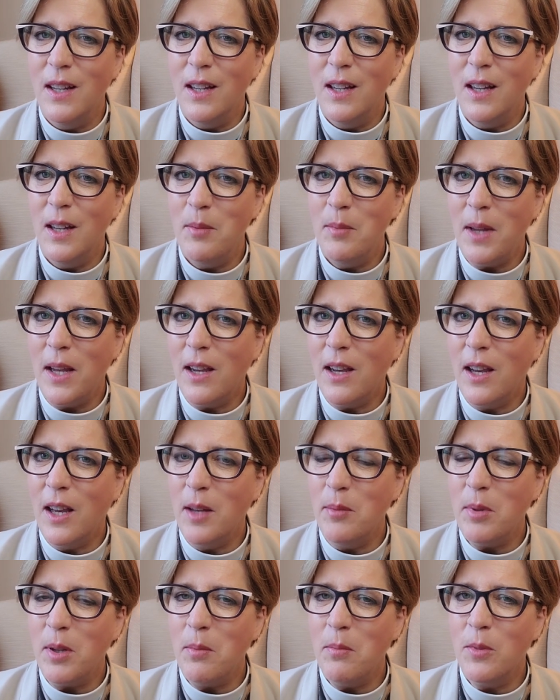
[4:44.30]
And may
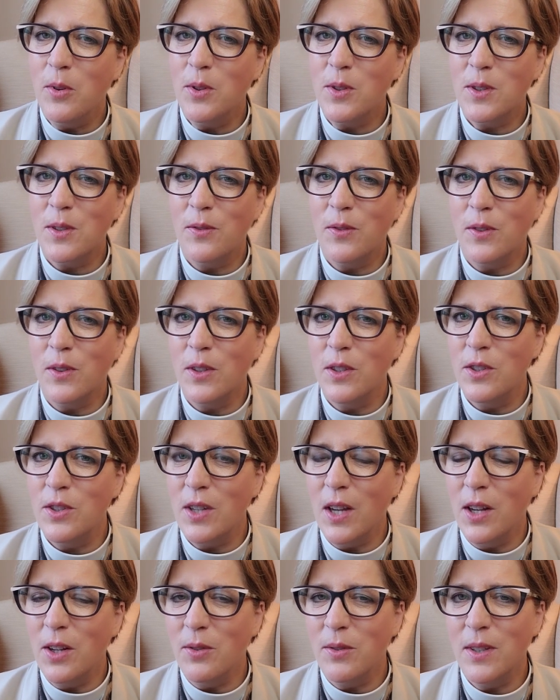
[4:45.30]
God be merciful and
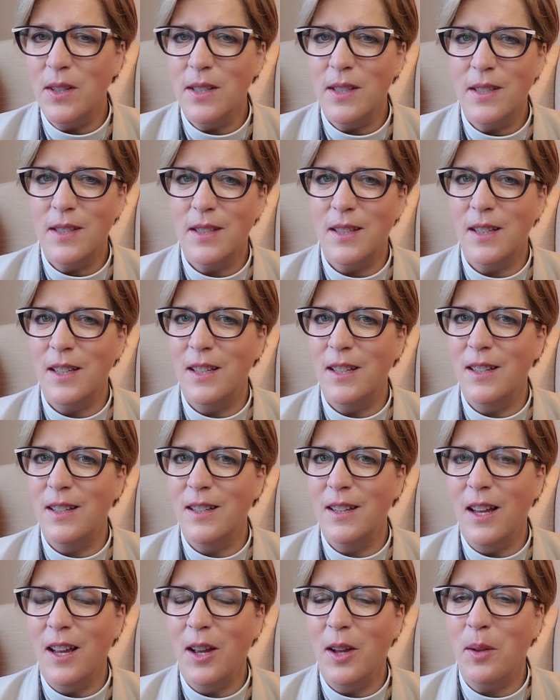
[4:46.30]
generous
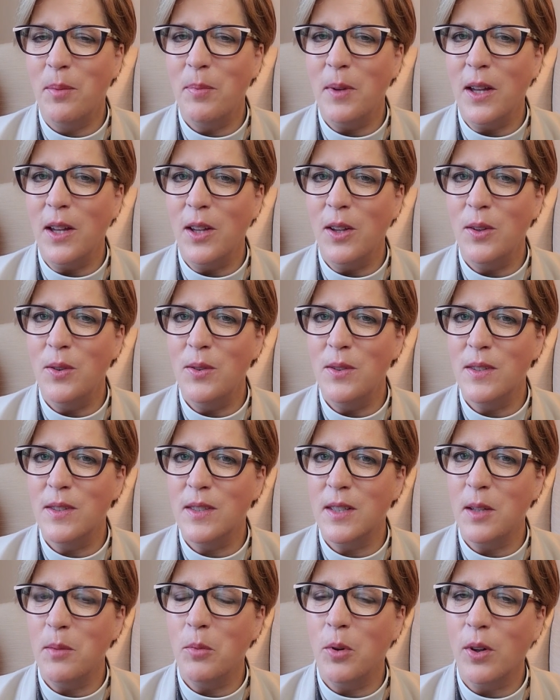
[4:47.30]
in helping you to
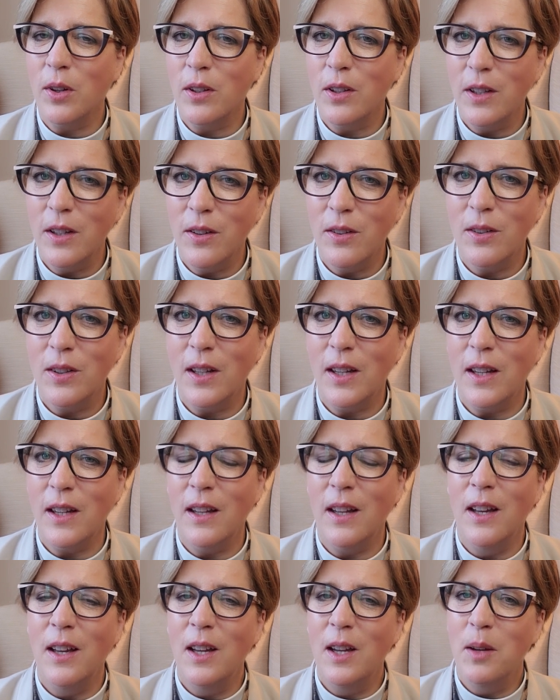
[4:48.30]
see more
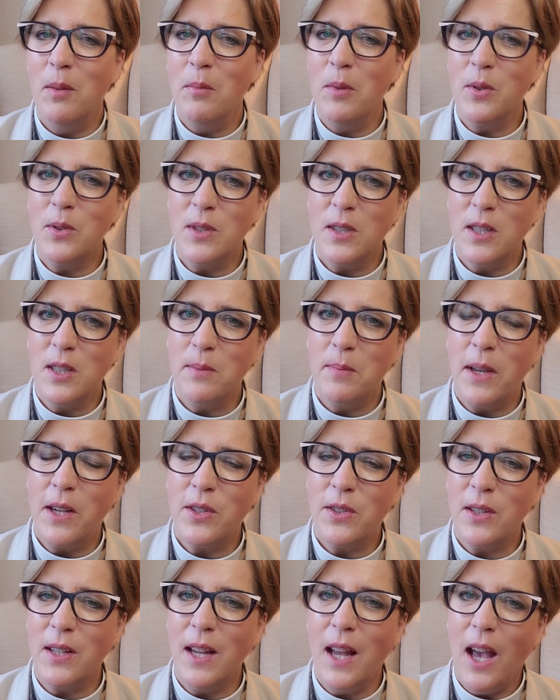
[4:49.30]
clearly, most
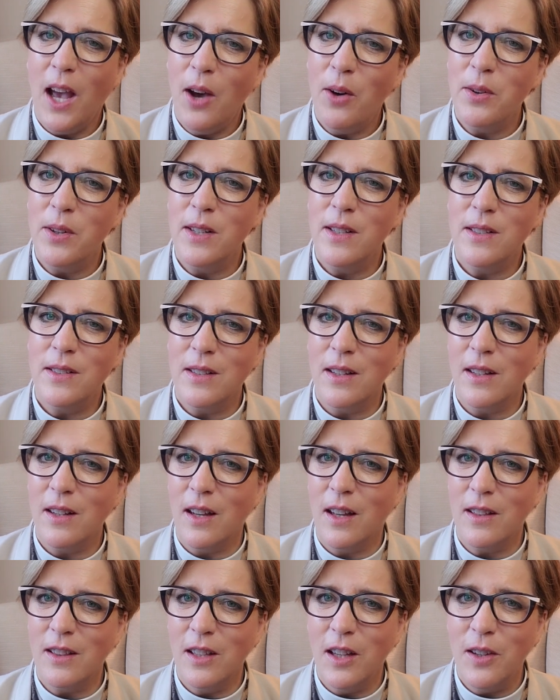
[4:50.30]
especially how it is that
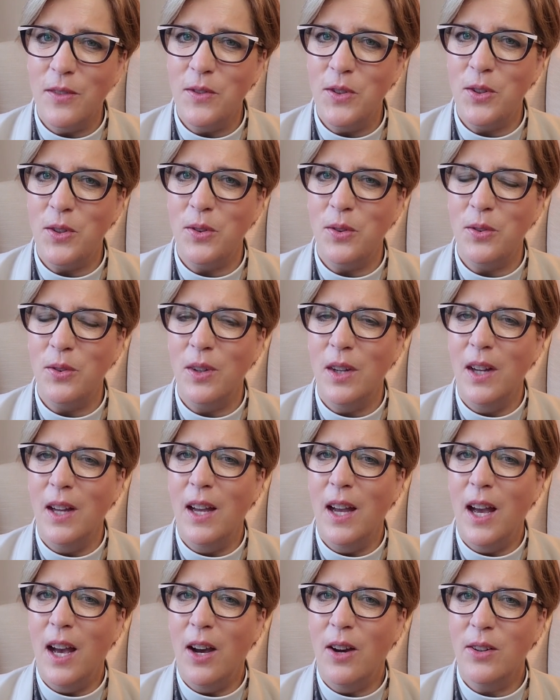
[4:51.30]
God loves you,
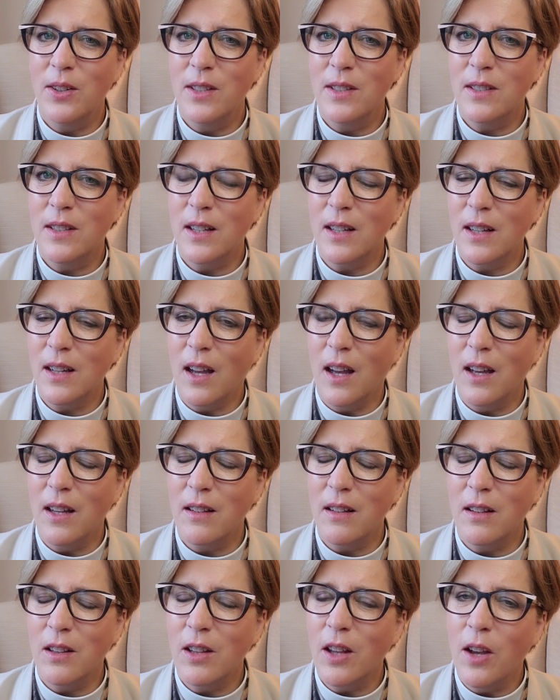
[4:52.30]
how it is that
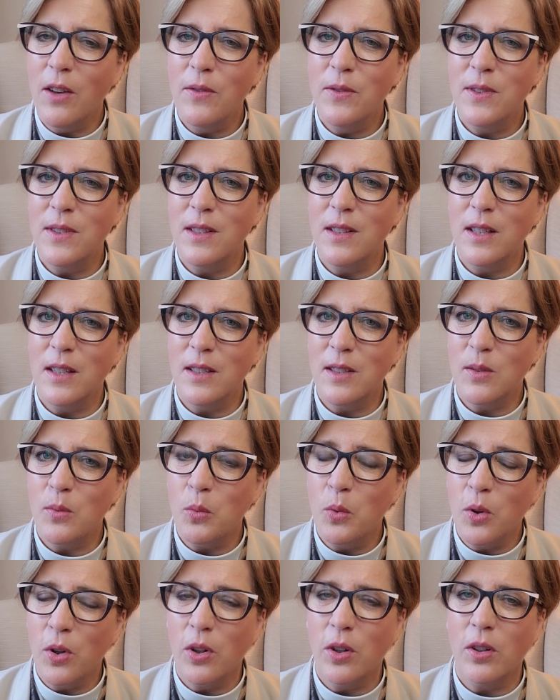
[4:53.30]
God loves this
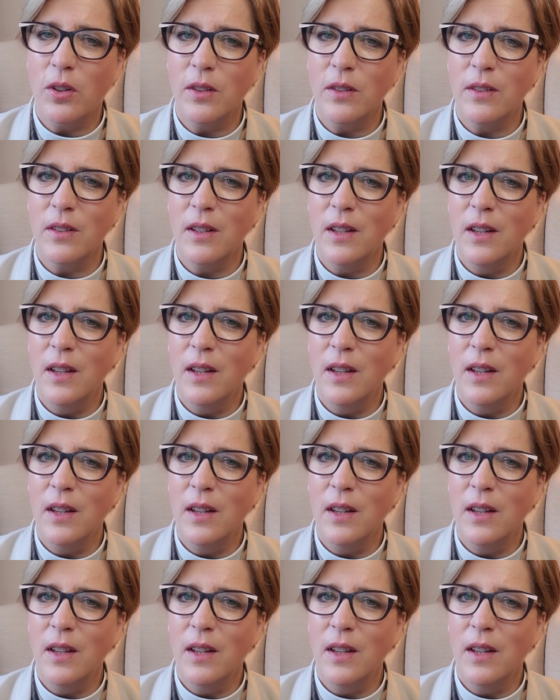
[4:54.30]
world